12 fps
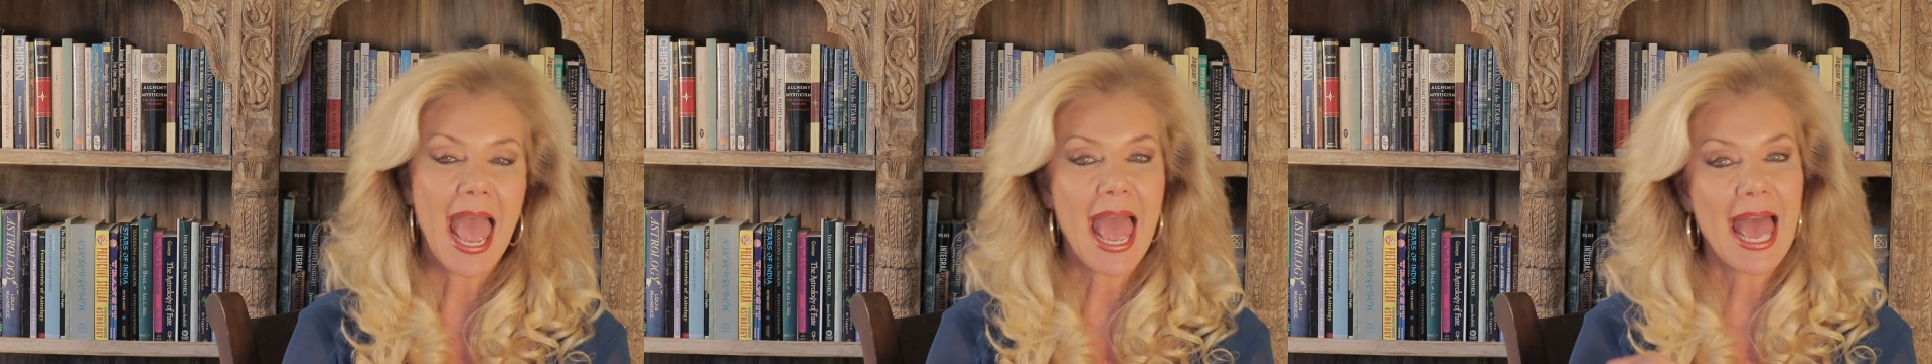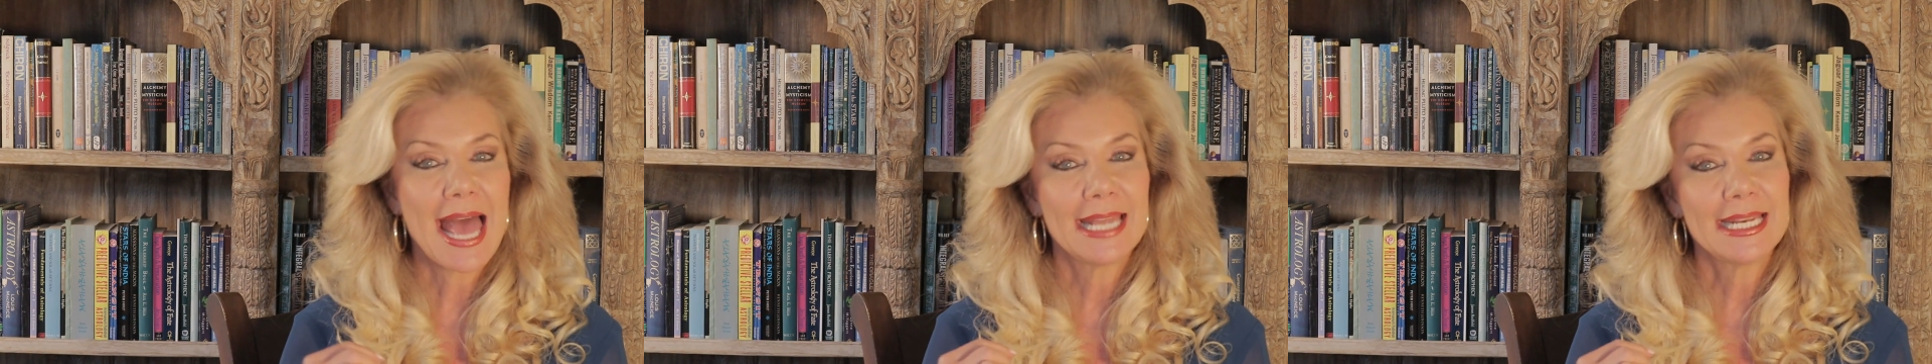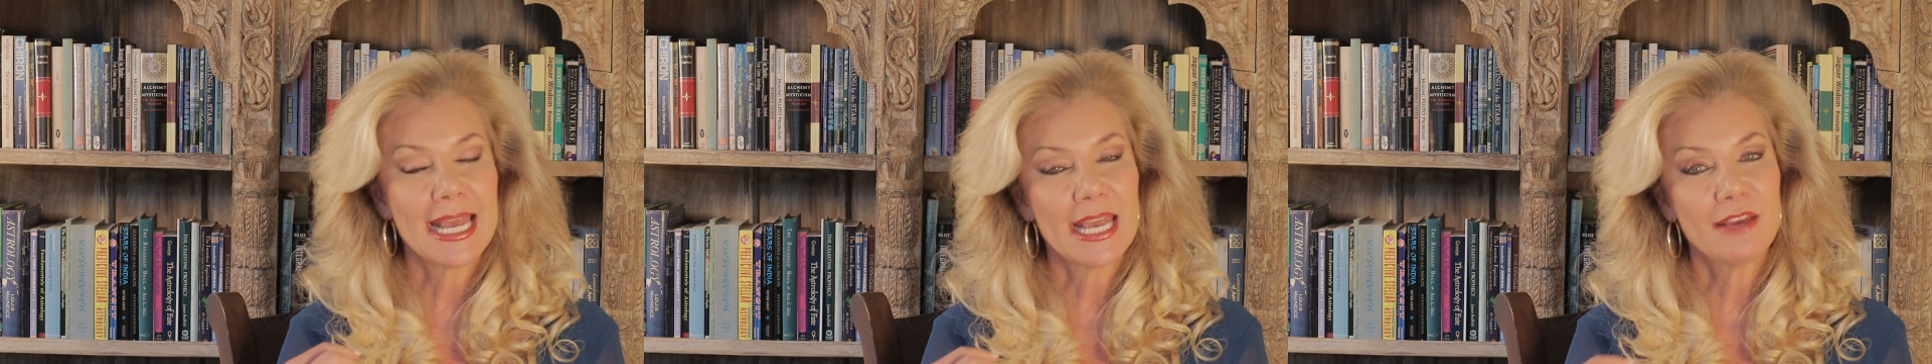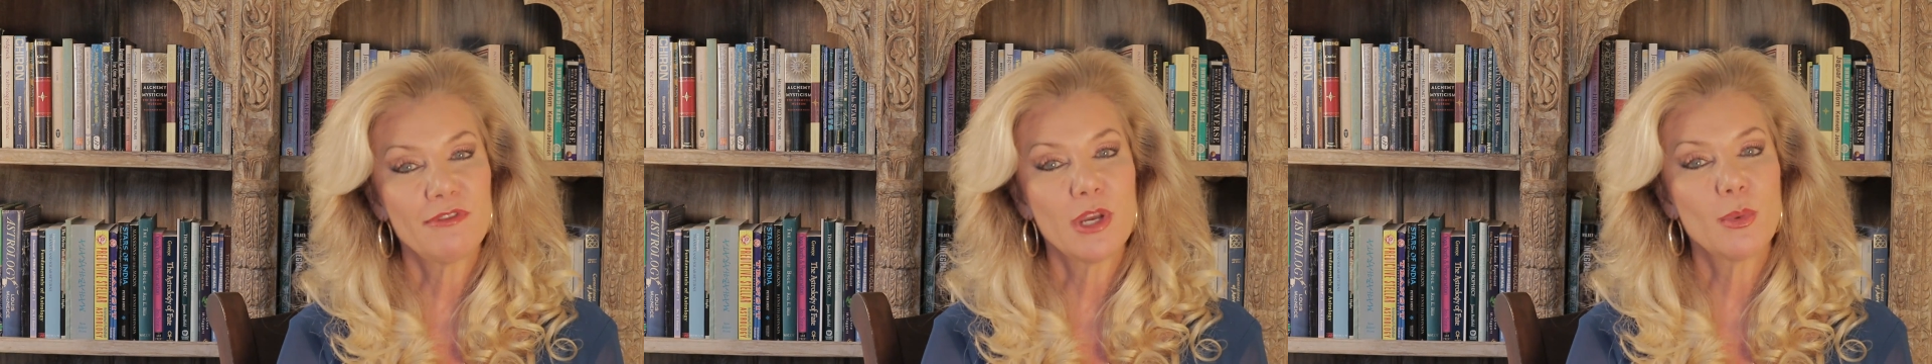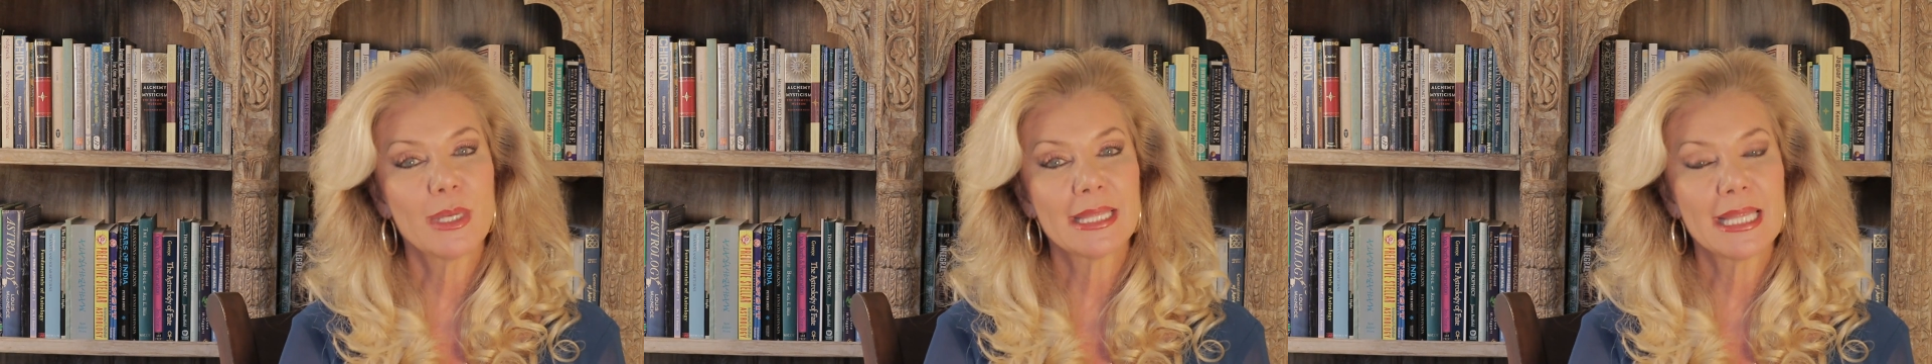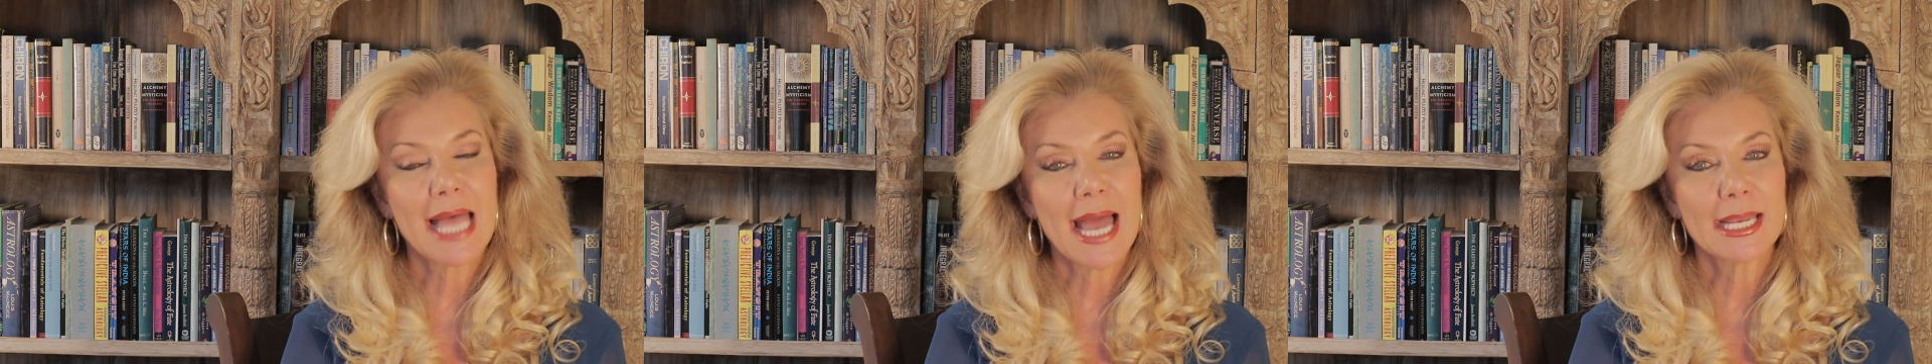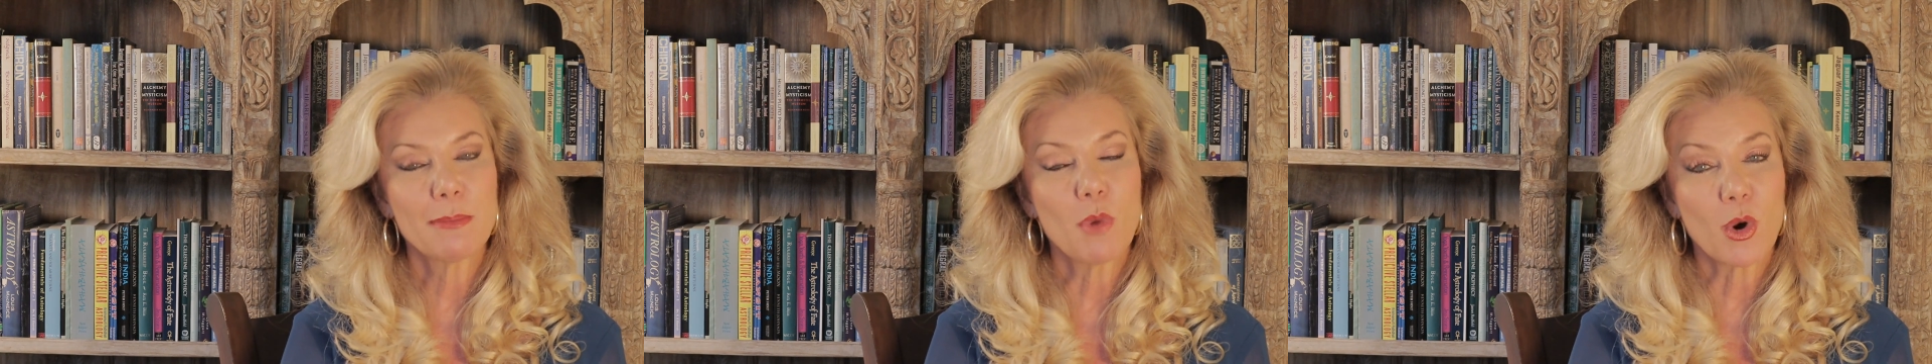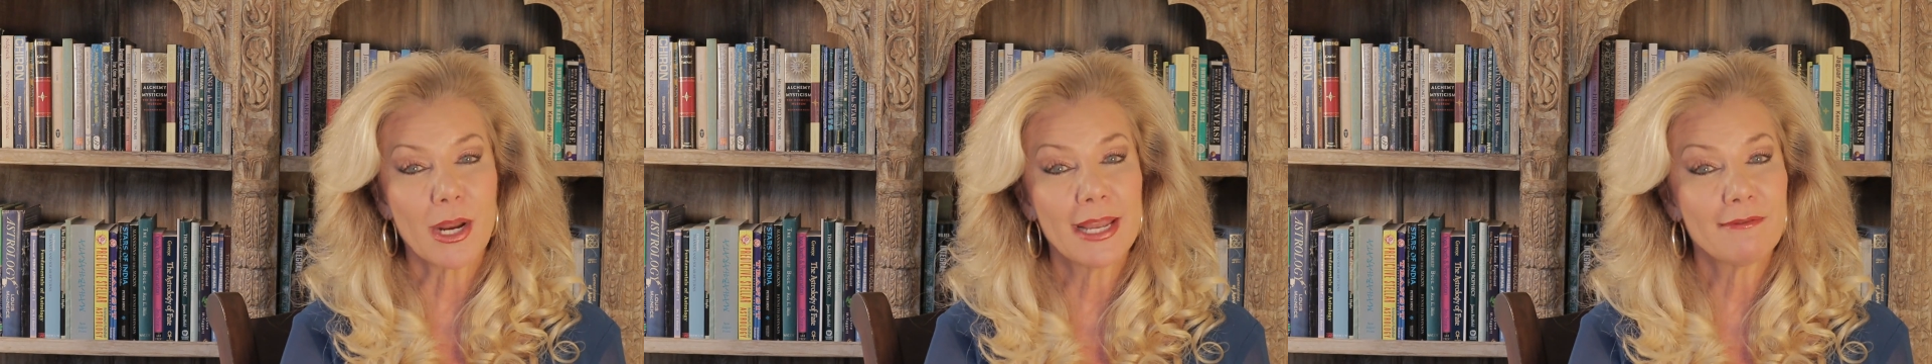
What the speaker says: And if you would like more